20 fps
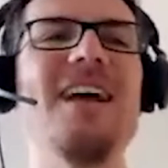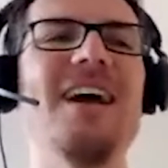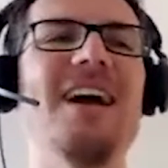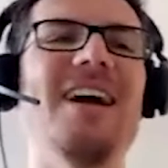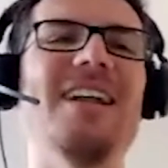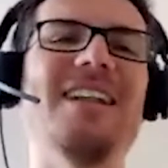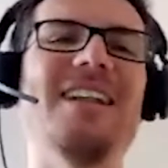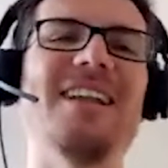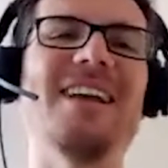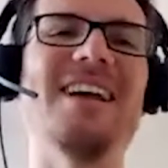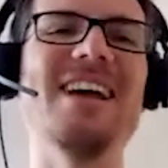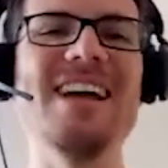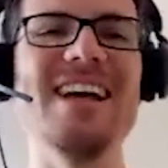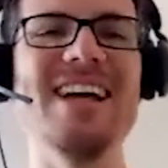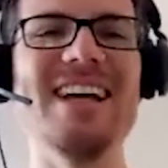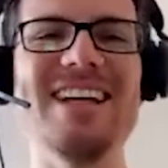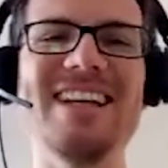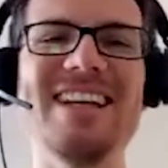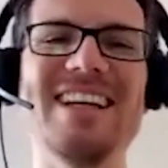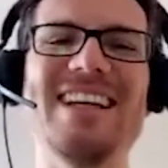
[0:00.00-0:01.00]
And
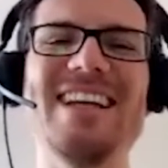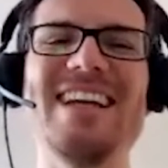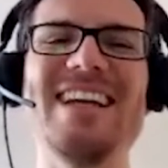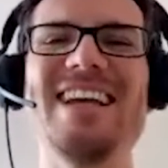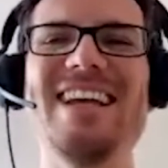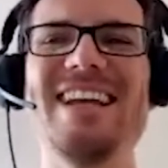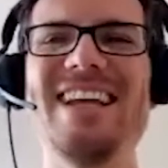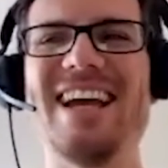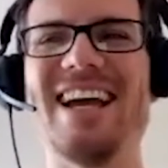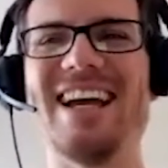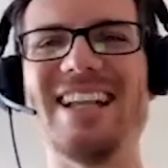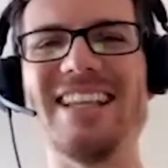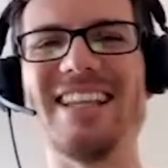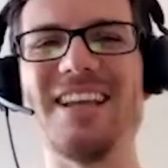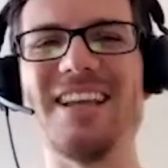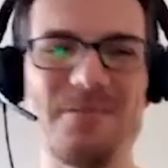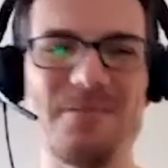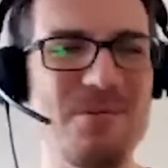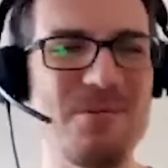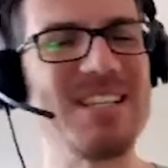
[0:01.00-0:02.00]
and
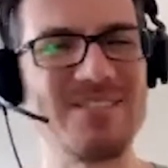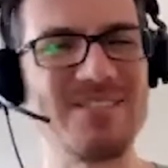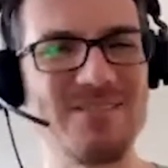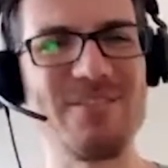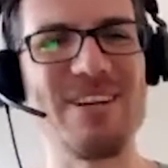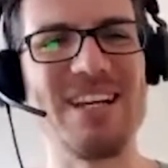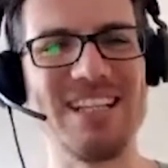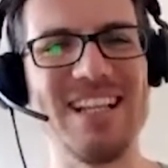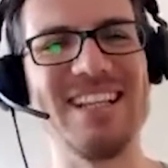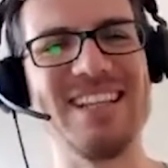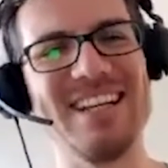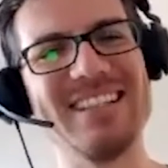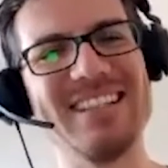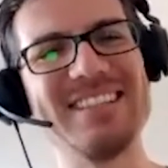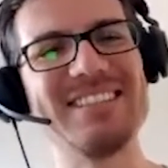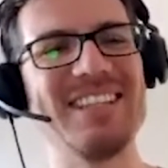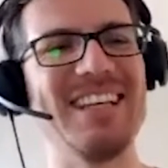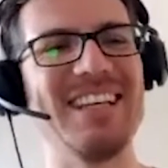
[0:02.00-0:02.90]
it was quite like that.